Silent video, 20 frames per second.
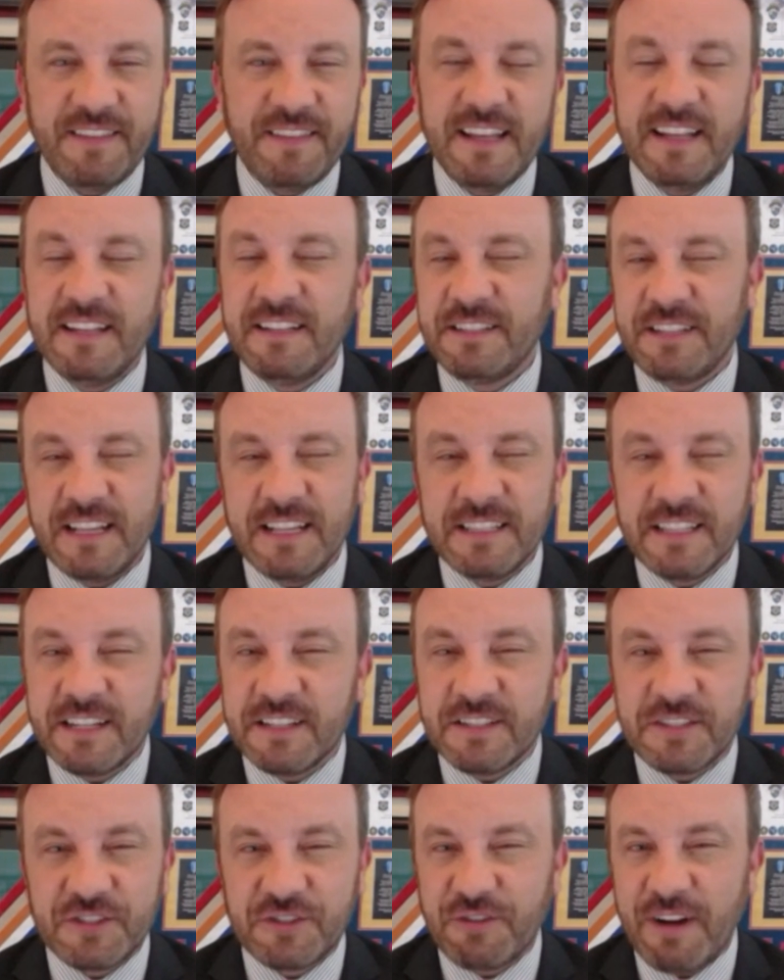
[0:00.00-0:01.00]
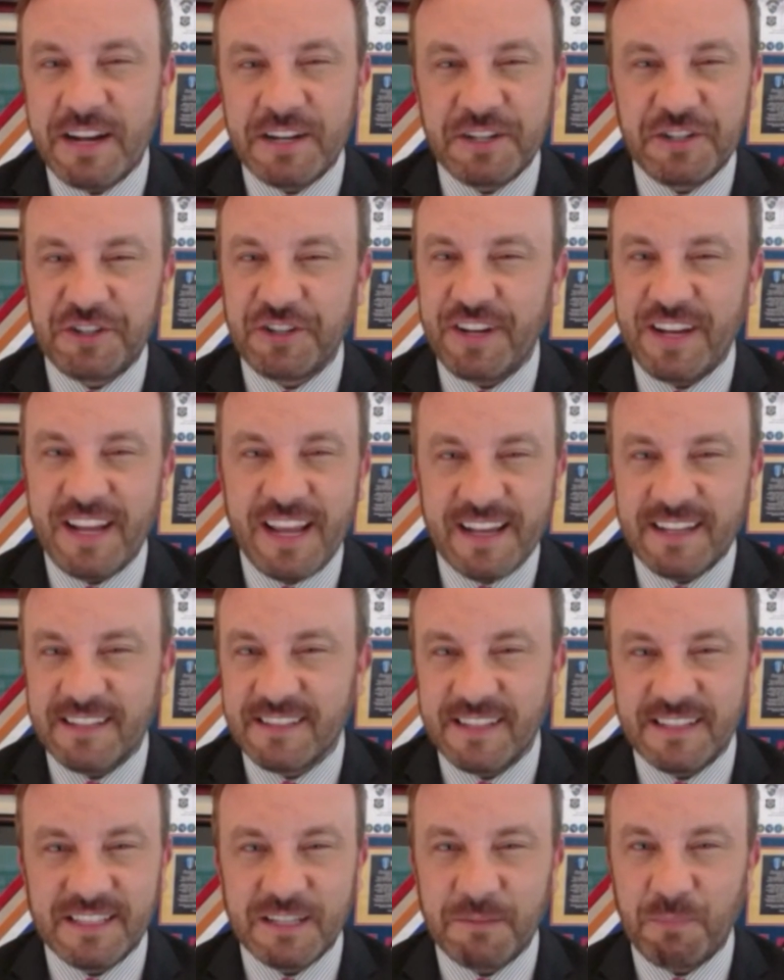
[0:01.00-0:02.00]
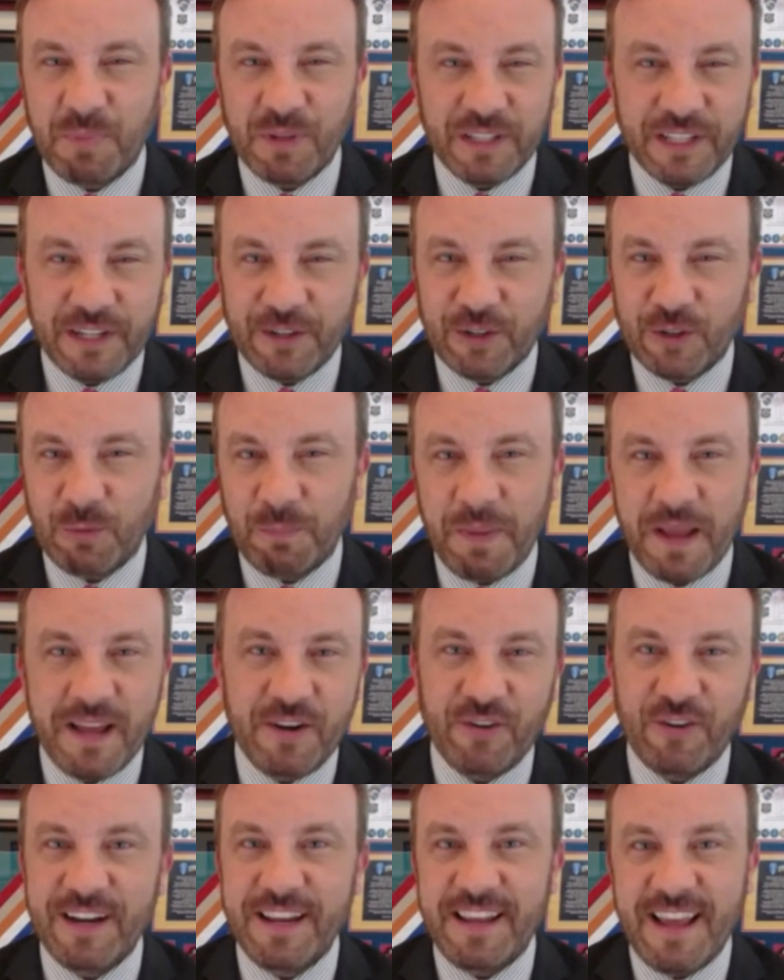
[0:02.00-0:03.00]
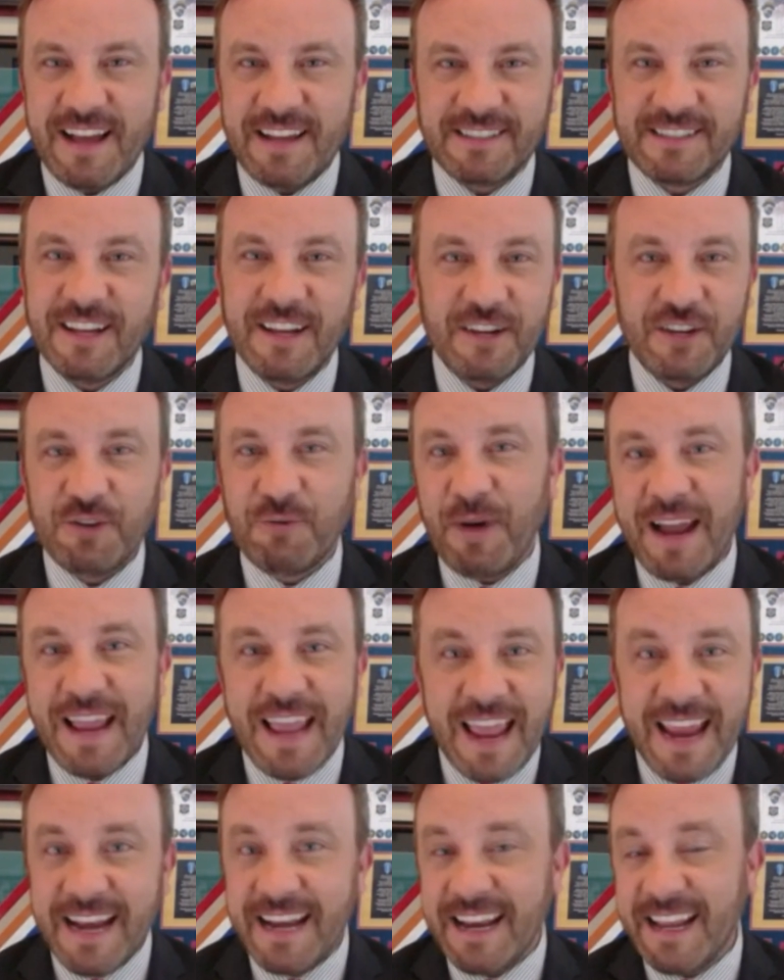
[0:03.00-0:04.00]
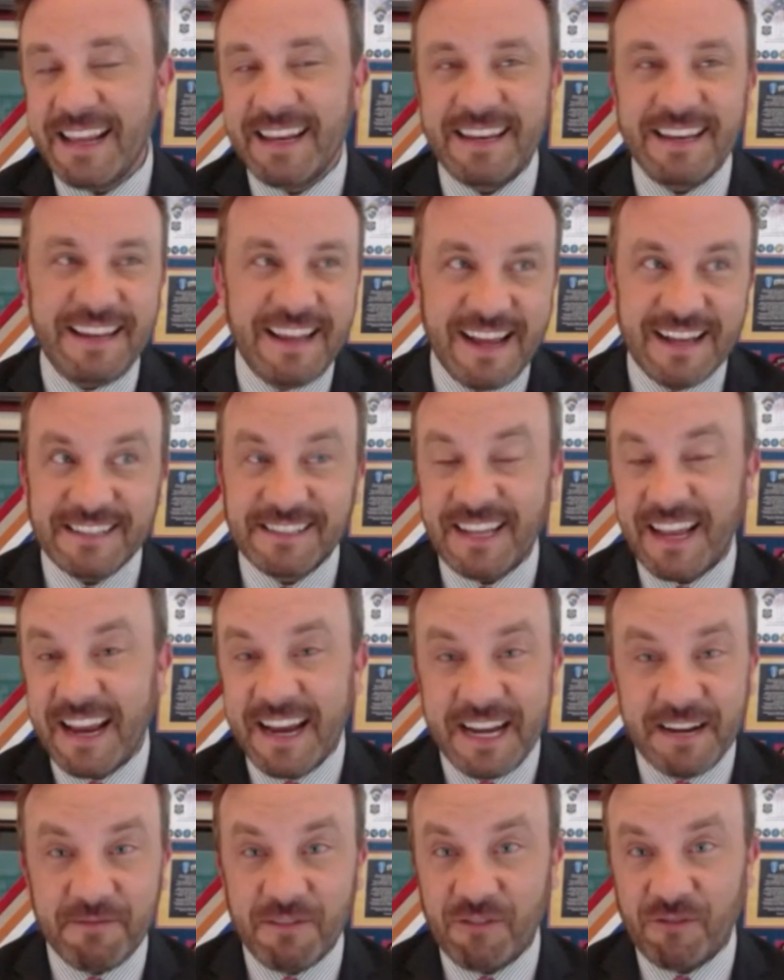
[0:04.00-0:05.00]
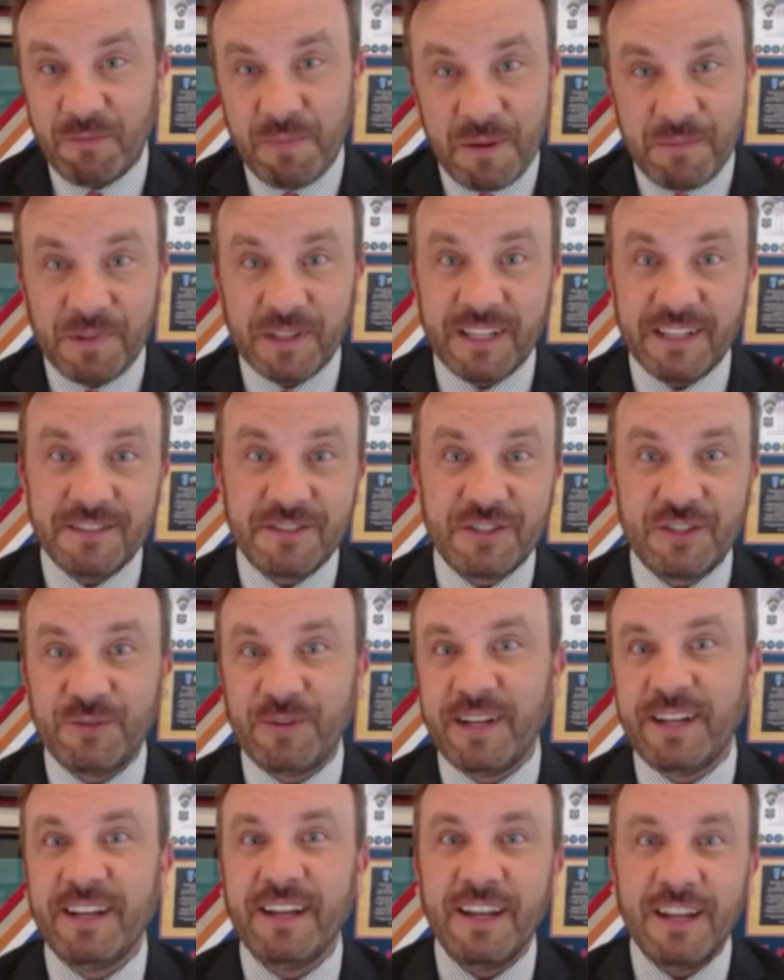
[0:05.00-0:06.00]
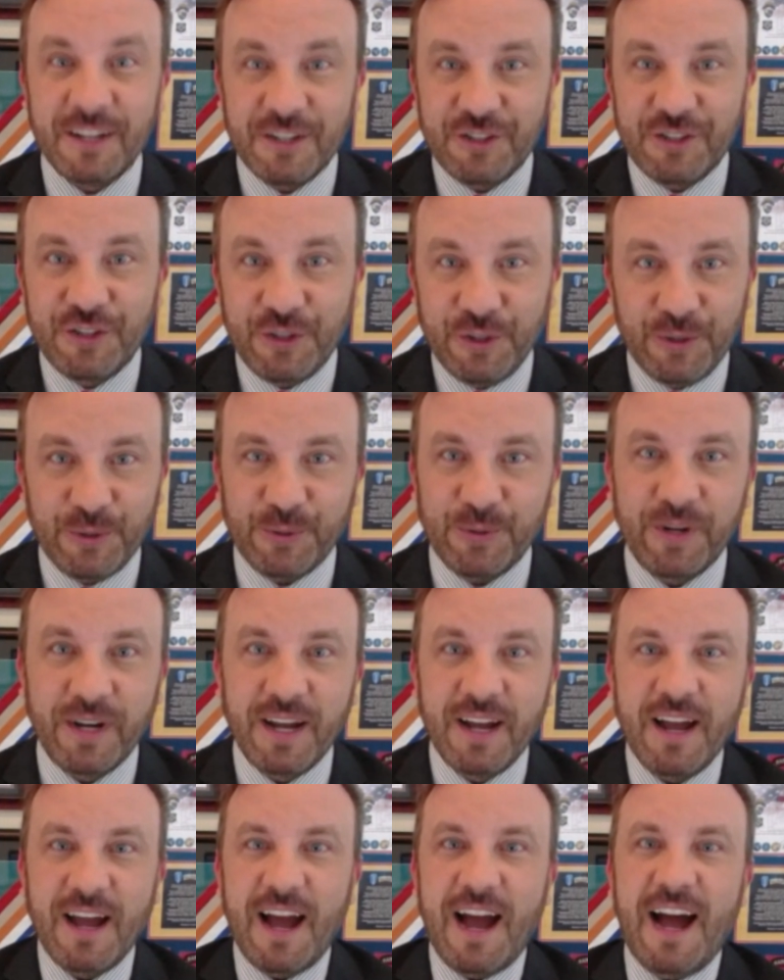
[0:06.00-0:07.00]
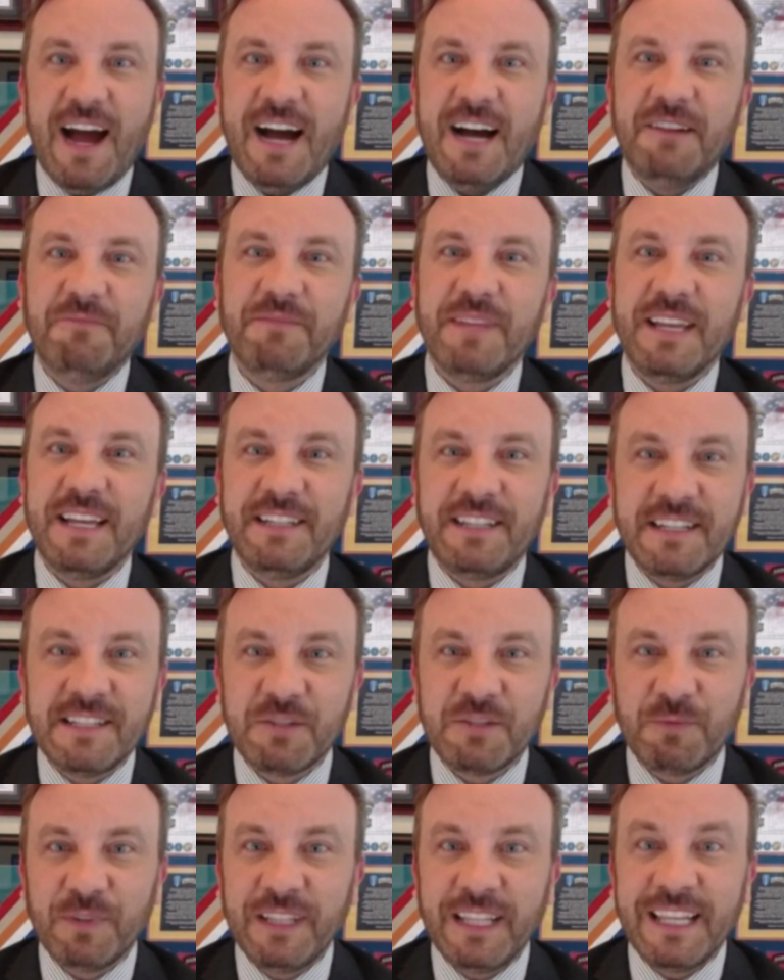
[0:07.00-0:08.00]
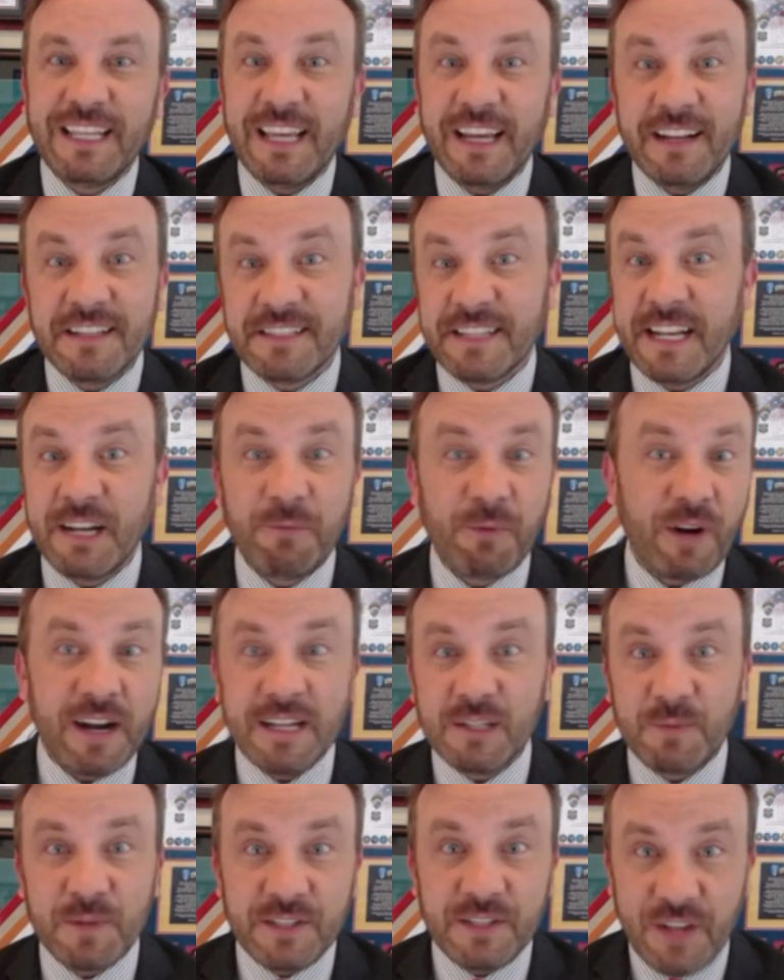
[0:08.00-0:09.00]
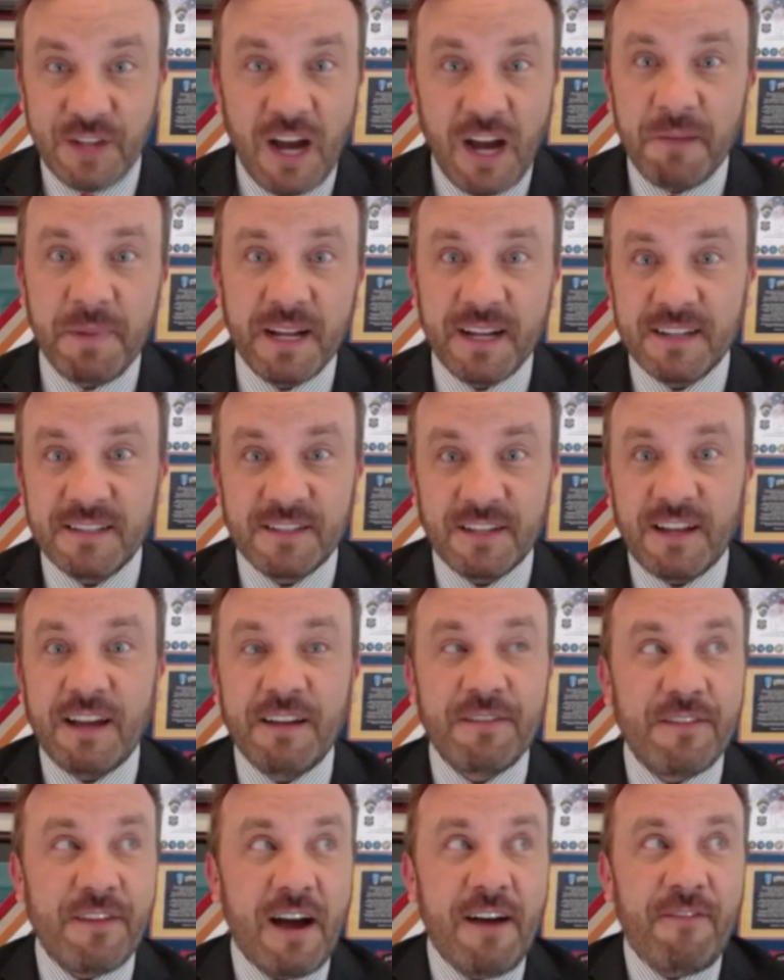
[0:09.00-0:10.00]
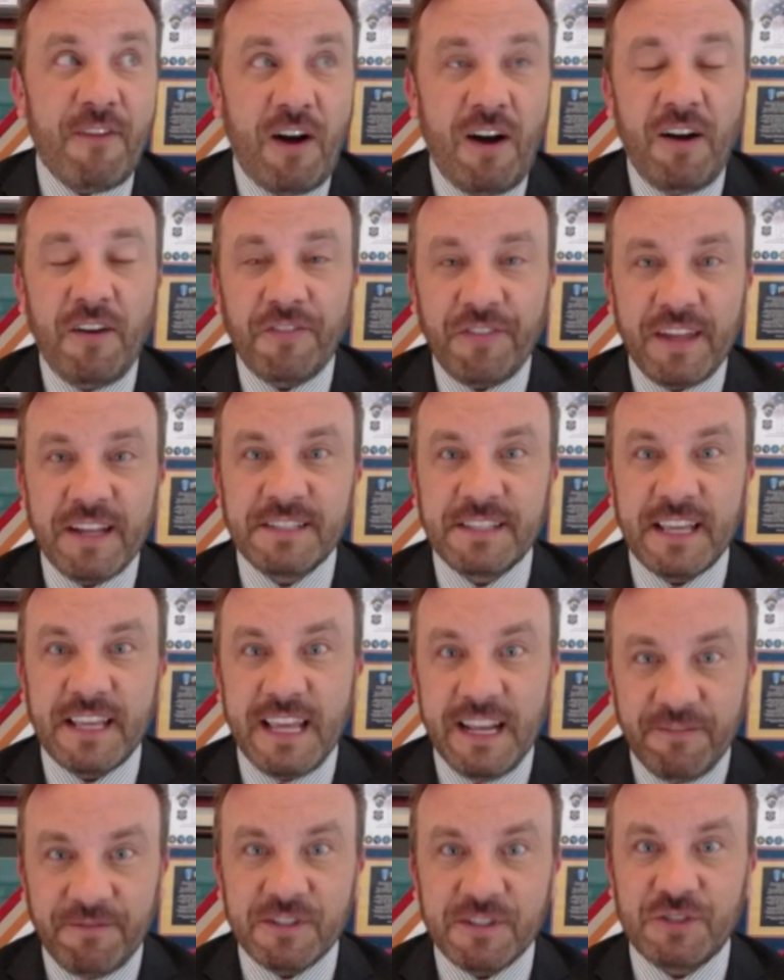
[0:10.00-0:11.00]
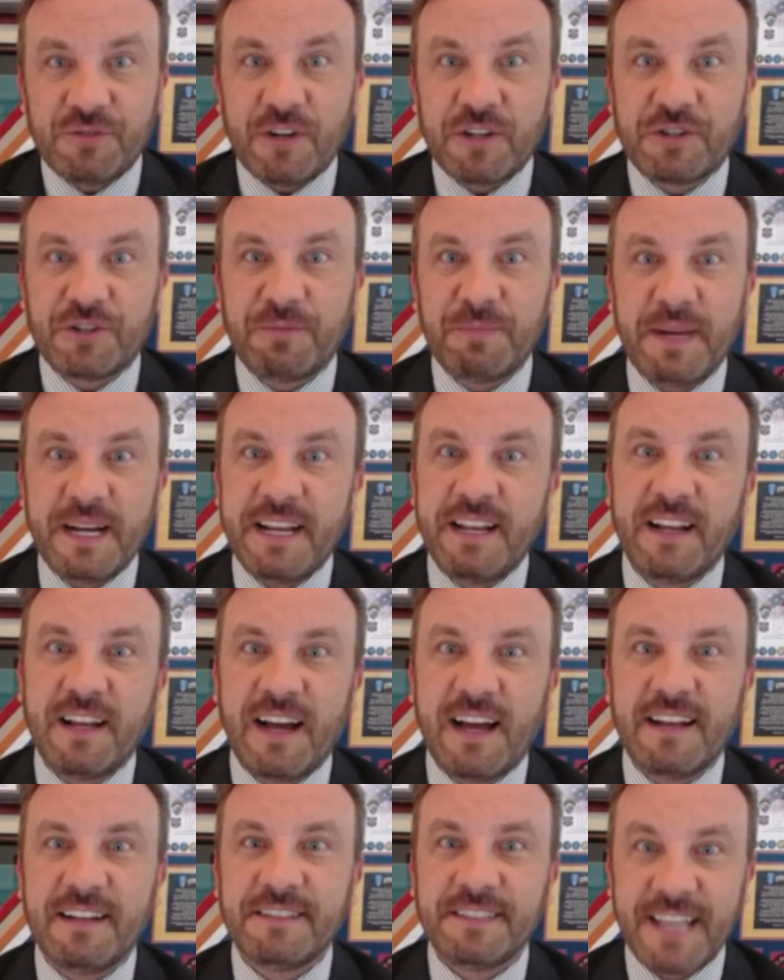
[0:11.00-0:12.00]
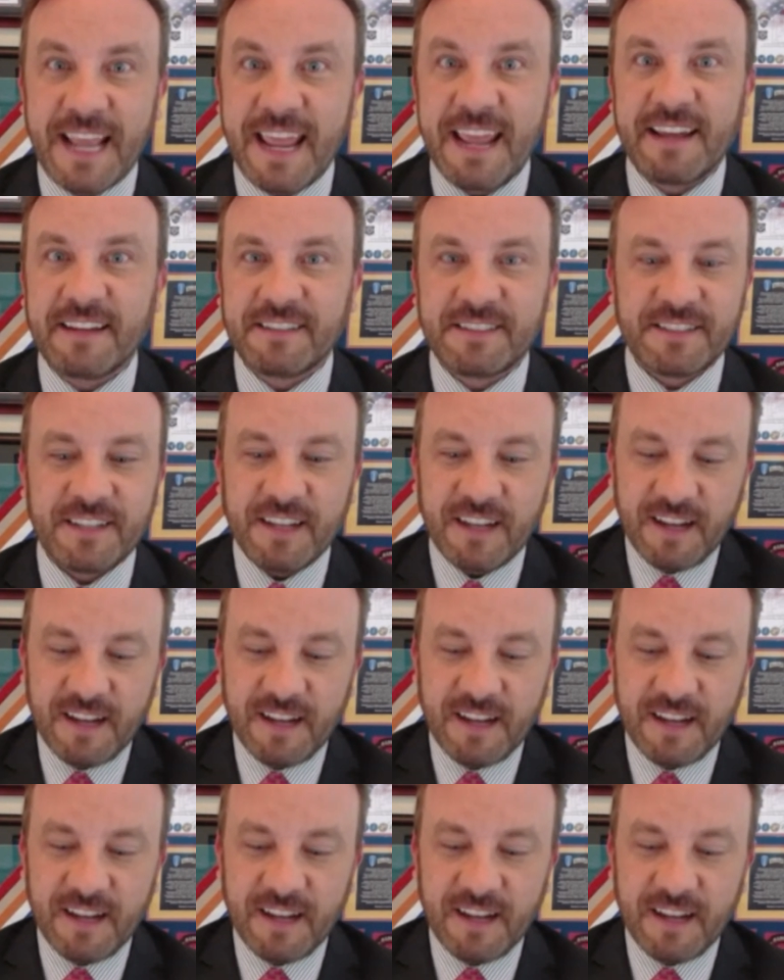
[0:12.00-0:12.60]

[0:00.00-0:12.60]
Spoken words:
Is it a stretch? Yes. Is it political pandering? Yes. Do I hate it? Yes. I hate it when Republicans do it, too. It doesn't really get us anywhere, as we saw, because of all things, the infrastructure meeting got tanked.